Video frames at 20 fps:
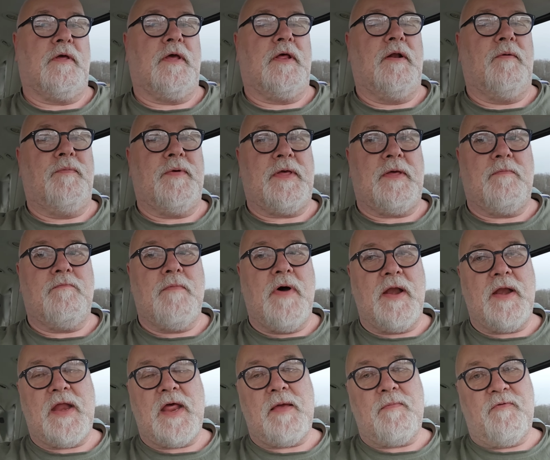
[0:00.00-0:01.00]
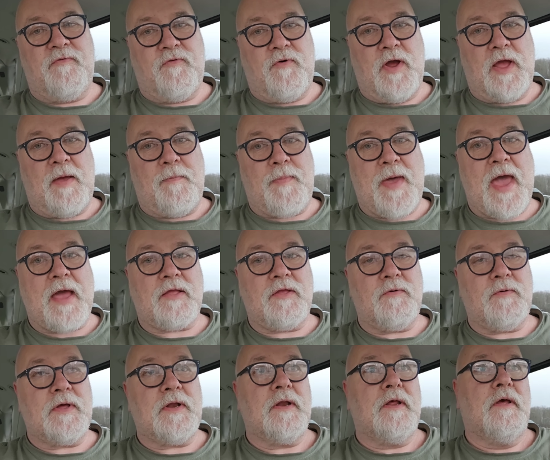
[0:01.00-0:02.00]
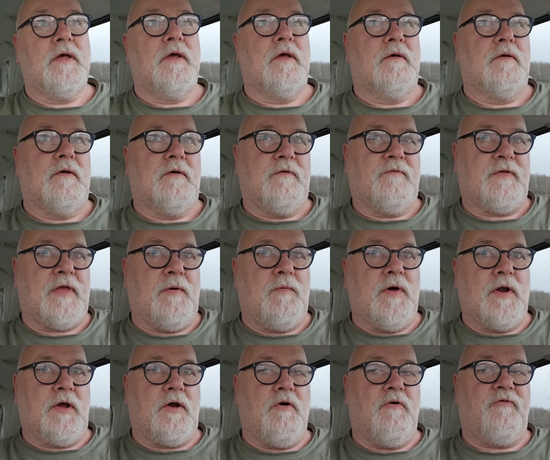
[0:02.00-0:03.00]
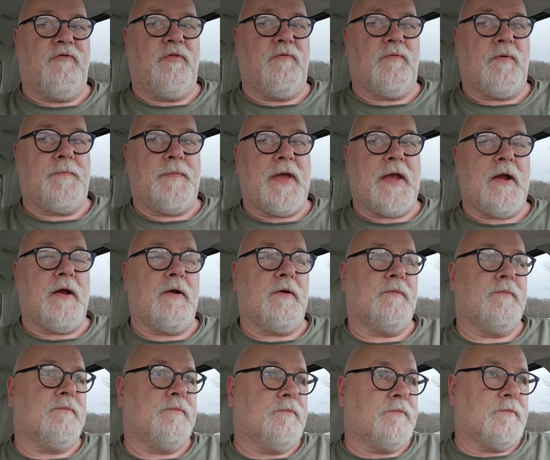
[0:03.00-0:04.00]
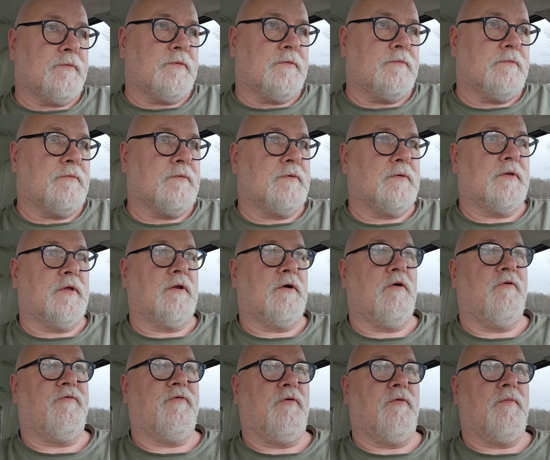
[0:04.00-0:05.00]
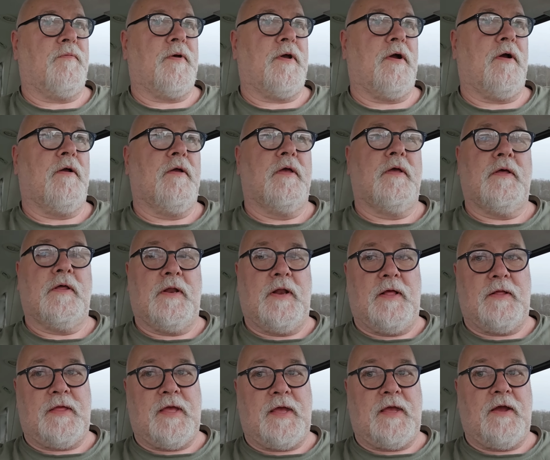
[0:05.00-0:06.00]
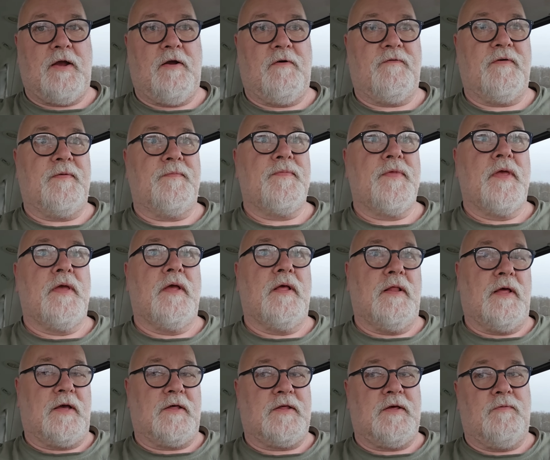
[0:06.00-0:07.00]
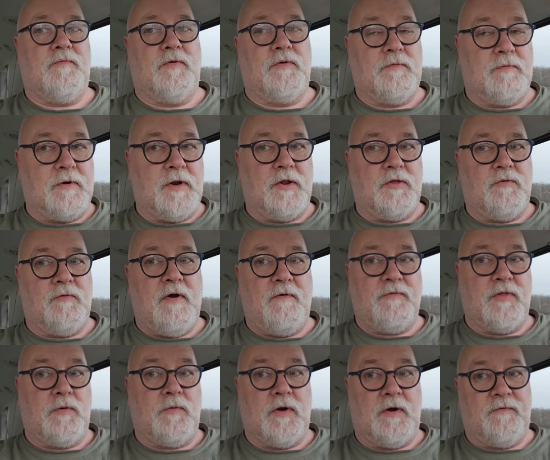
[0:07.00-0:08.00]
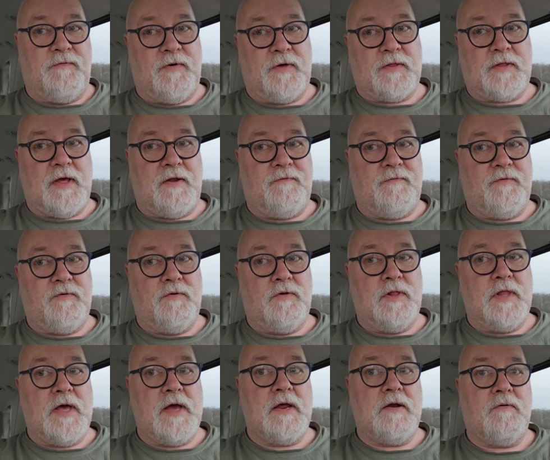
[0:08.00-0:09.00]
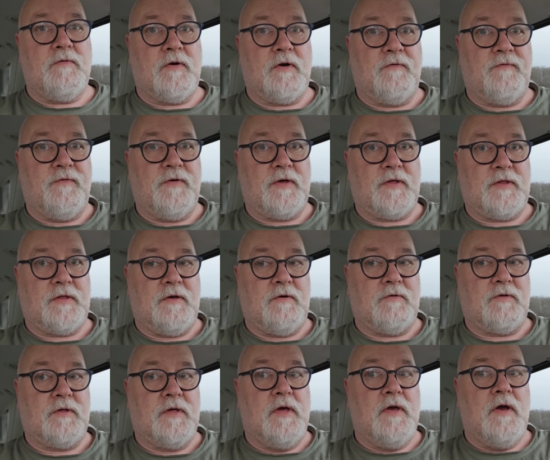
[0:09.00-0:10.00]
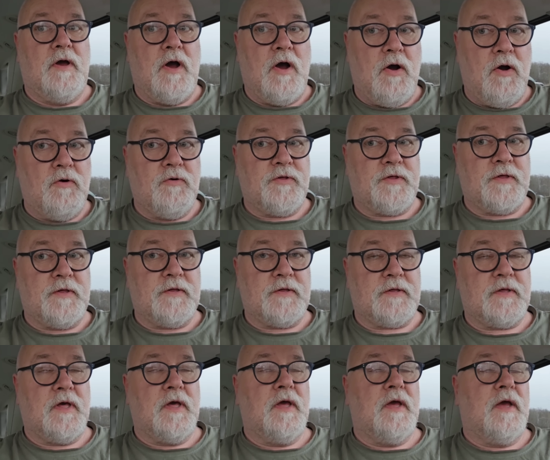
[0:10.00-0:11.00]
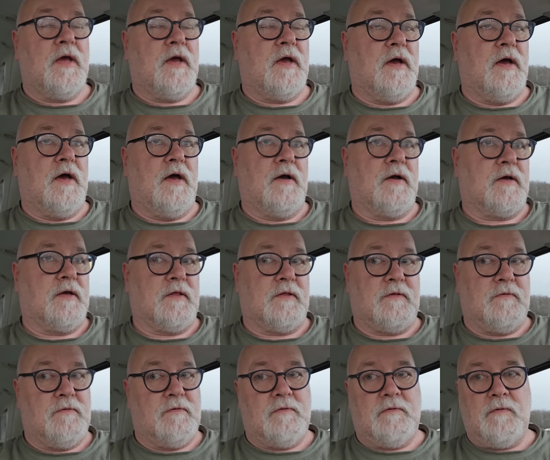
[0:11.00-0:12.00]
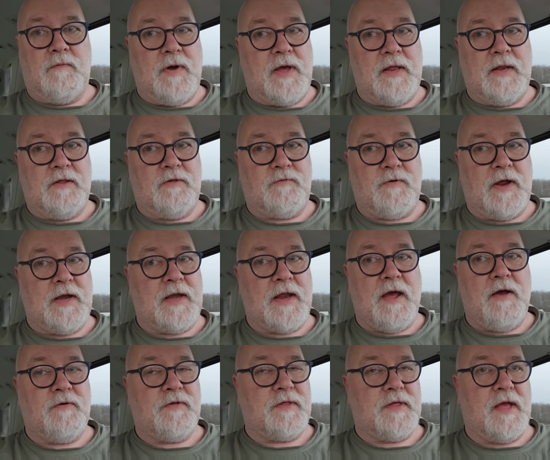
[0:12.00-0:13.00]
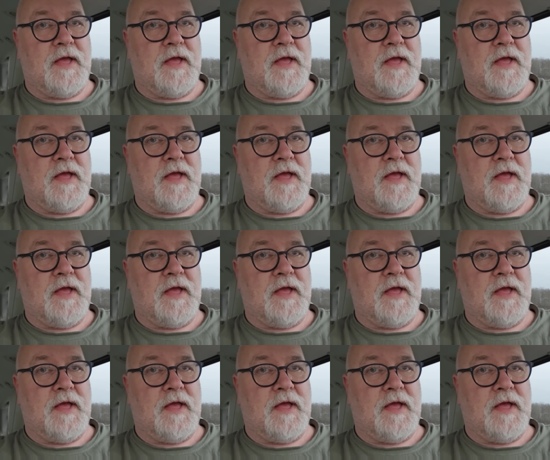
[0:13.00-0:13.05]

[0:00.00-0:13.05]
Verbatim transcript: it'll be Monday before I get back to it. If they want to go for the repair, then I'll go for a repair and I'll take care of it. Like I said, we're going to do everything. We're going to fix that fuel line. We're going to fix those hoses because uh, the way it is right now, it's